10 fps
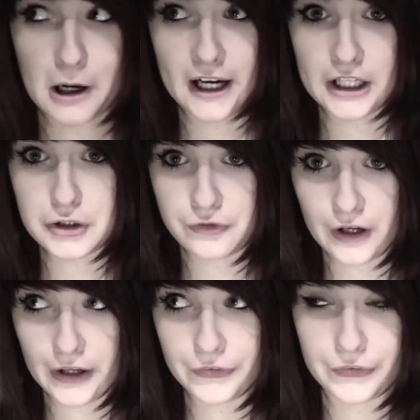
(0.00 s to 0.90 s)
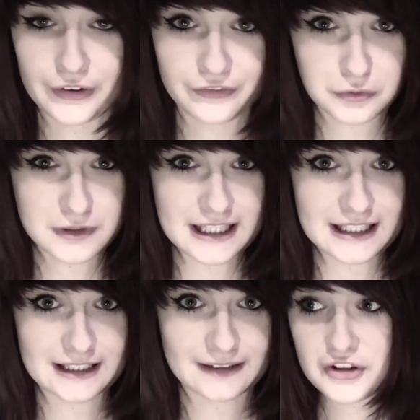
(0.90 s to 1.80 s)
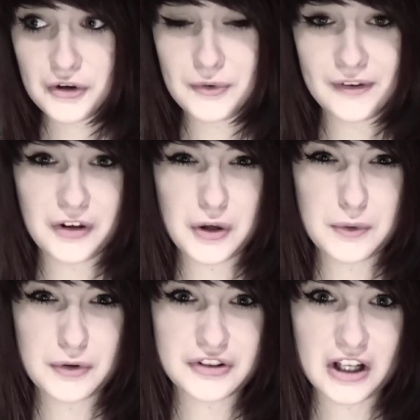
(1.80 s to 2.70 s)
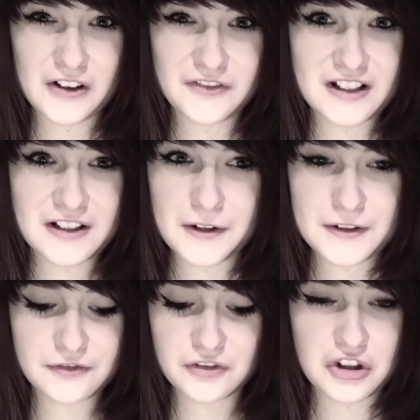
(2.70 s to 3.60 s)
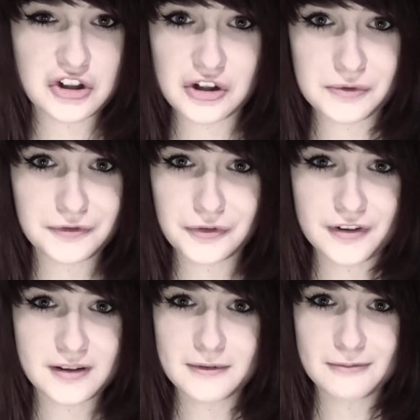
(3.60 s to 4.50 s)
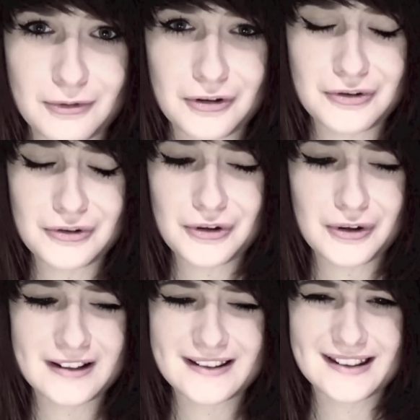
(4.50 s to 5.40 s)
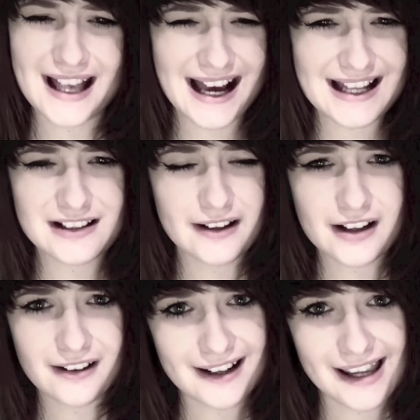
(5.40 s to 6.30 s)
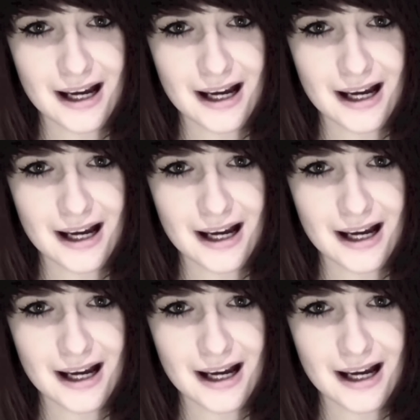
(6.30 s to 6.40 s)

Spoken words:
by 2014. So if you yourself didn't ask for a journal for Christmas because you're not sad like I